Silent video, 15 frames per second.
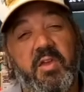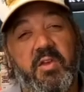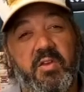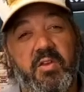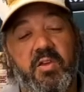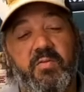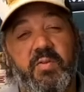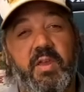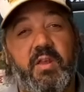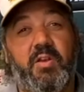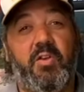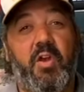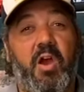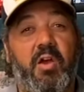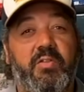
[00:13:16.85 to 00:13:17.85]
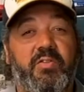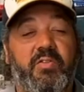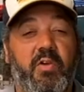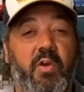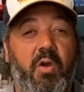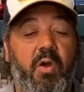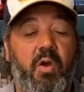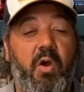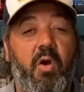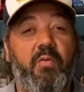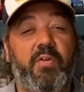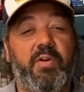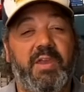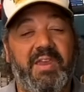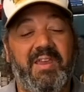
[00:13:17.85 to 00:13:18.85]
You know, if you get a dog that's
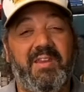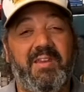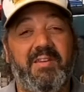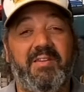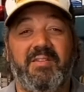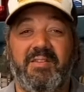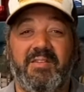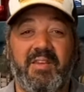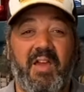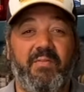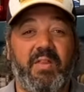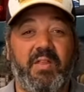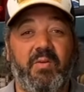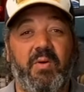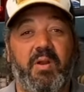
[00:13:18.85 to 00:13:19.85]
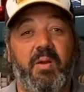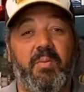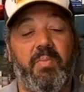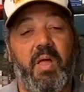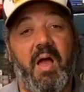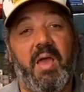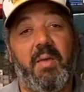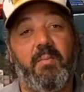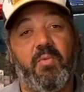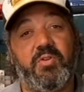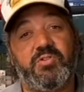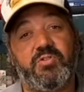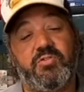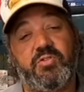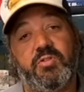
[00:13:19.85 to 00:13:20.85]
overheated, you definitely want to apply
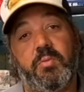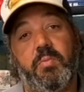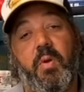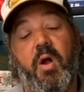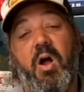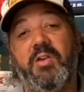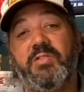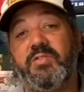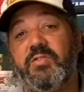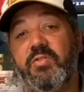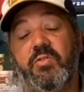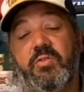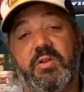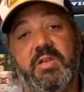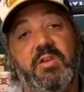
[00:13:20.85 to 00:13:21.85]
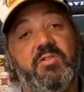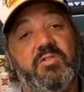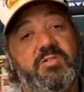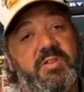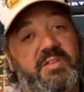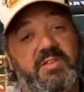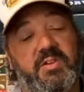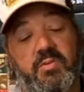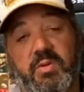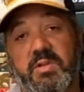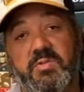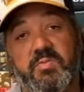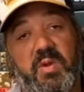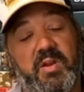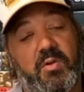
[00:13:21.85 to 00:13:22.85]
moisture to their paws and to their ears. That's the
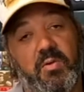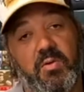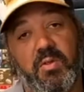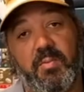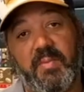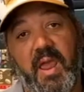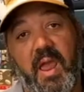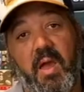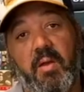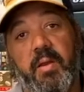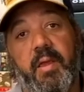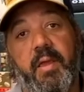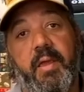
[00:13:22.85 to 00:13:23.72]
quickest way to cool them down.